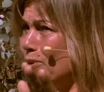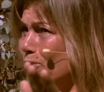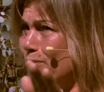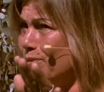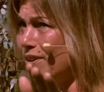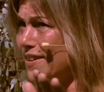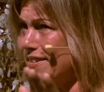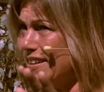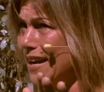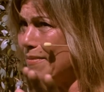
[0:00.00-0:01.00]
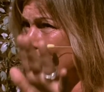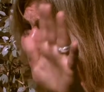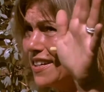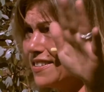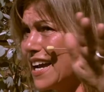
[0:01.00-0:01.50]
Boo Boo at the time.
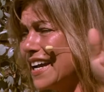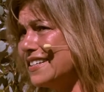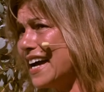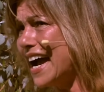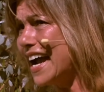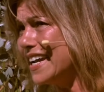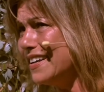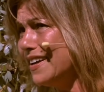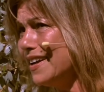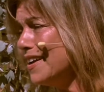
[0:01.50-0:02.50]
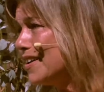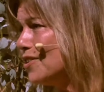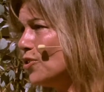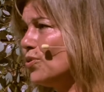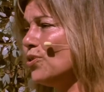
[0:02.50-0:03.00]
This guy died
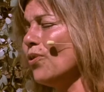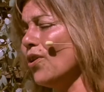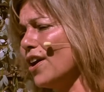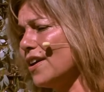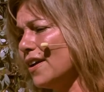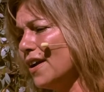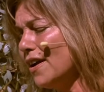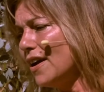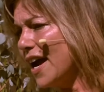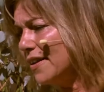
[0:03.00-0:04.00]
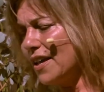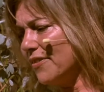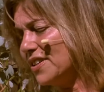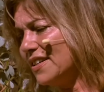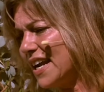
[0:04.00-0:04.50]
in New York. I
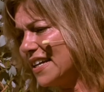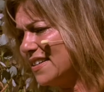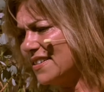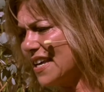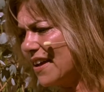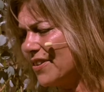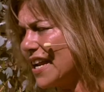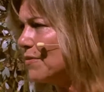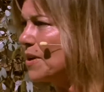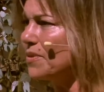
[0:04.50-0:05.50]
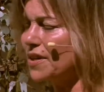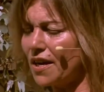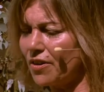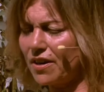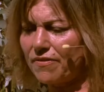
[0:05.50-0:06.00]
left in '97. I remember
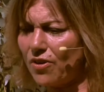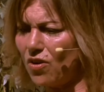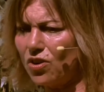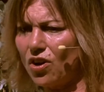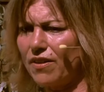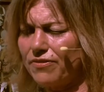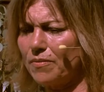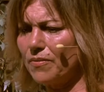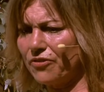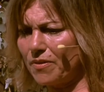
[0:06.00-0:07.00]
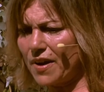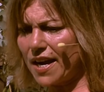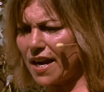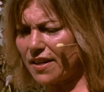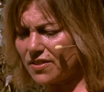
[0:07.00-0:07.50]
hearing a phone call from
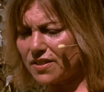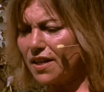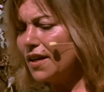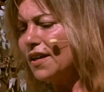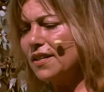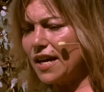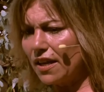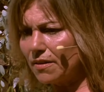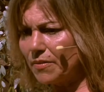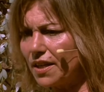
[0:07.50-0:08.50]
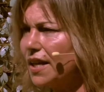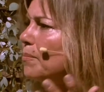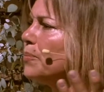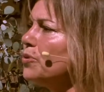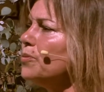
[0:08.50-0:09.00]
my ex telling me
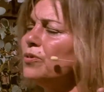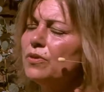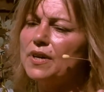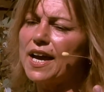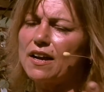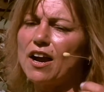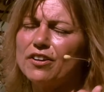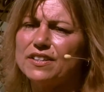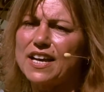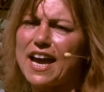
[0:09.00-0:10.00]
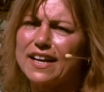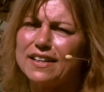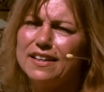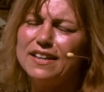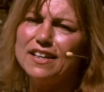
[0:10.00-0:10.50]
that Boo Boo had a heart attack.
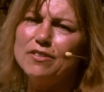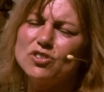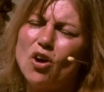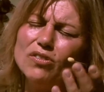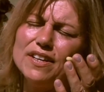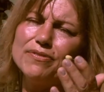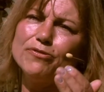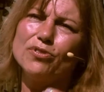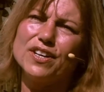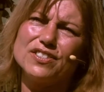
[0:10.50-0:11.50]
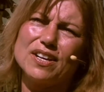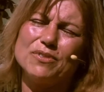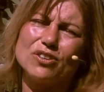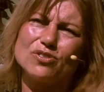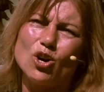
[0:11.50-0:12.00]
He was only 40-some
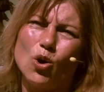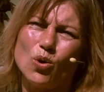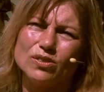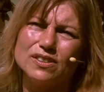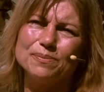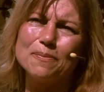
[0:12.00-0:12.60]
years old.